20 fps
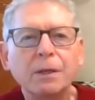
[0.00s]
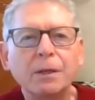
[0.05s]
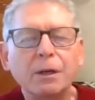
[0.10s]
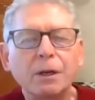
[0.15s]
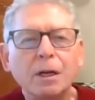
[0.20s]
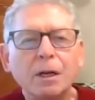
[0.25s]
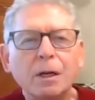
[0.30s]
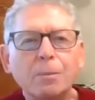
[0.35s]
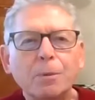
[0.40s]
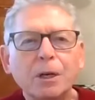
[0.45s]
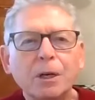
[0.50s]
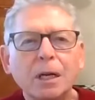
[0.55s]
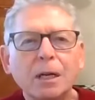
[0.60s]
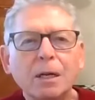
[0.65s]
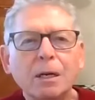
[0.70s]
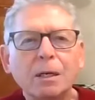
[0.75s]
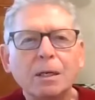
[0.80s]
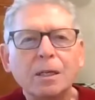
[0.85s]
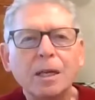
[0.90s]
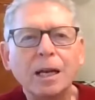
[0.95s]
They're going to put
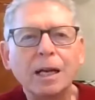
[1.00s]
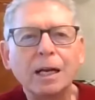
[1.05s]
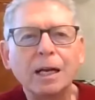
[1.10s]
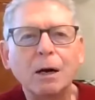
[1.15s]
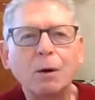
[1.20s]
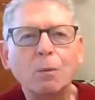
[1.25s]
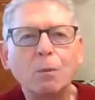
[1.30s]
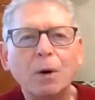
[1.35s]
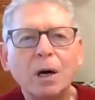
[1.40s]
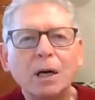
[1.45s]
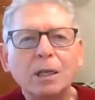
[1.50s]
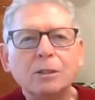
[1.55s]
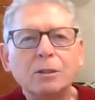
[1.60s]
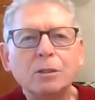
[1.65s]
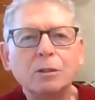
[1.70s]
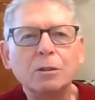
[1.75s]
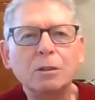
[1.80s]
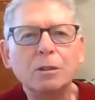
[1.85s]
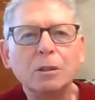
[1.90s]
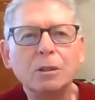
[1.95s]
a take out one